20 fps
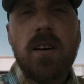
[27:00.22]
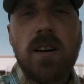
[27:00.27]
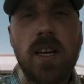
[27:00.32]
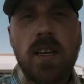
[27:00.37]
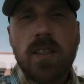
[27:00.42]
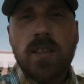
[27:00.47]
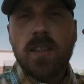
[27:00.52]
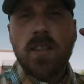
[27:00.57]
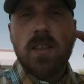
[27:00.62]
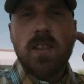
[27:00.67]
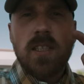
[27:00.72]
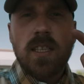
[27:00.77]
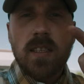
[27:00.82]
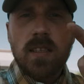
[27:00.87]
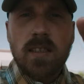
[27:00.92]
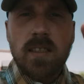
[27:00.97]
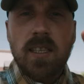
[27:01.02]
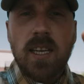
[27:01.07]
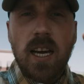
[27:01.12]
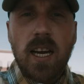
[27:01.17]
or else you're
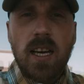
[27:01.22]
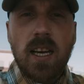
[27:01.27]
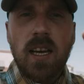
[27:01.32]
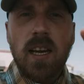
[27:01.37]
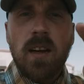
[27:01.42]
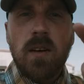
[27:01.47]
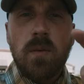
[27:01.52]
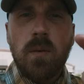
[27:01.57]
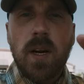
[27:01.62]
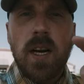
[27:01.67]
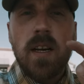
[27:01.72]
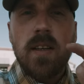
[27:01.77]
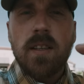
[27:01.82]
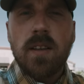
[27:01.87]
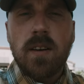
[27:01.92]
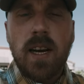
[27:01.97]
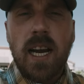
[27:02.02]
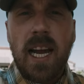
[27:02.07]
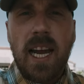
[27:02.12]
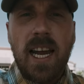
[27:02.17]
just stuck where
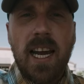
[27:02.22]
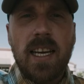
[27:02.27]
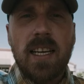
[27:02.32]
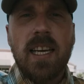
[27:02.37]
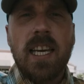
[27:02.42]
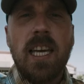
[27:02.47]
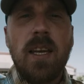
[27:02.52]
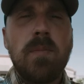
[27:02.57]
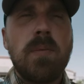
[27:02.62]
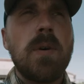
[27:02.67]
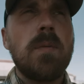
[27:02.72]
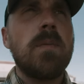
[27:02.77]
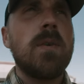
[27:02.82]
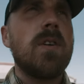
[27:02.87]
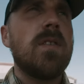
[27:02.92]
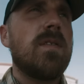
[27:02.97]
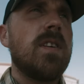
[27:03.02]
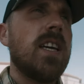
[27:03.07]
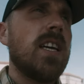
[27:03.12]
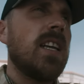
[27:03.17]
you're at. Keep it
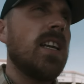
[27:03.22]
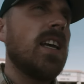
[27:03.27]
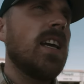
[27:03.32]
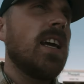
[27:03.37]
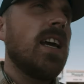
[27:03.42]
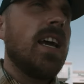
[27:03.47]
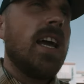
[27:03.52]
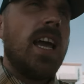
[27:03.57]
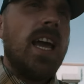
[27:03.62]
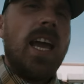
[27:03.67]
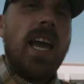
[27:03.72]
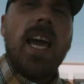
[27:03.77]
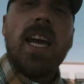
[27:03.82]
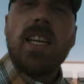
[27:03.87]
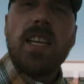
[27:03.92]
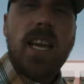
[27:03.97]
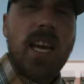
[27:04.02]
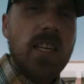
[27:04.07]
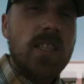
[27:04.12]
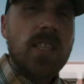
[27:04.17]
moving.
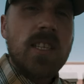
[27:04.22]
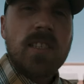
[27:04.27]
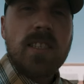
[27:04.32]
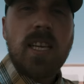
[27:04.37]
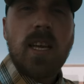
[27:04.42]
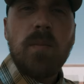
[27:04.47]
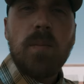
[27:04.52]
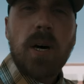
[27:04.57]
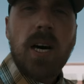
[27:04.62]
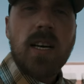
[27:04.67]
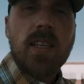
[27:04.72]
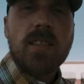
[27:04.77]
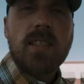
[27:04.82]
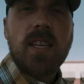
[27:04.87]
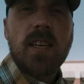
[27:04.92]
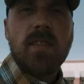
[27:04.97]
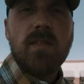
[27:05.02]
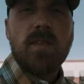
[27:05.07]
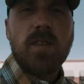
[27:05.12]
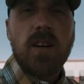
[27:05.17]
And yeah, just stay
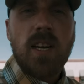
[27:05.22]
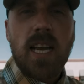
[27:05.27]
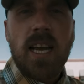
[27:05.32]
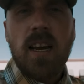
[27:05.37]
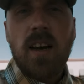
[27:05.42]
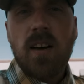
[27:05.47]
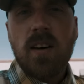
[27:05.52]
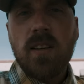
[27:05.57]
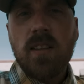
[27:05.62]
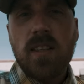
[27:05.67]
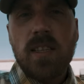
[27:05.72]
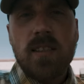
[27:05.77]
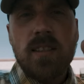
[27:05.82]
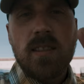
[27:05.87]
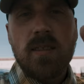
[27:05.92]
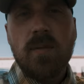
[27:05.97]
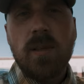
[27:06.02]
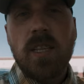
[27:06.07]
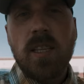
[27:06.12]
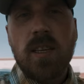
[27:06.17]
positive. For now, this
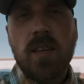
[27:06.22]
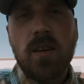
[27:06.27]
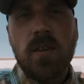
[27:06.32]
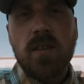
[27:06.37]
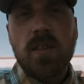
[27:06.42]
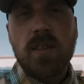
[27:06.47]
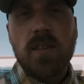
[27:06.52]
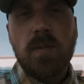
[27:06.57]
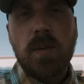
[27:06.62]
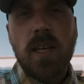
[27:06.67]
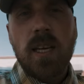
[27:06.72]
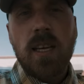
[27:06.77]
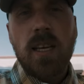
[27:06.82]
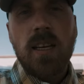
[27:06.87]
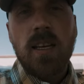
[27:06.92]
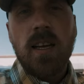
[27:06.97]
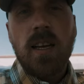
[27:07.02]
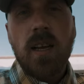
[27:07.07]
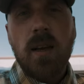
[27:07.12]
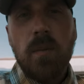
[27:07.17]
has been the
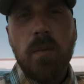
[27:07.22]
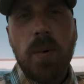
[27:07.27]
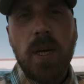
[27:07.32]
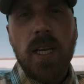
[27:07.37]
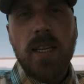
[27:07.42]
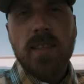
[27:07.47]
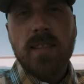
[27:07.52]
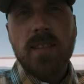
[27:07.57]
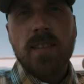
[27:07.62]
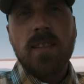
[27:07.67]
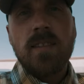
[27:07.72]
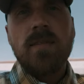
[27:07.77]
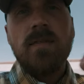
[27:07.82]
Cult of Speed. Peace.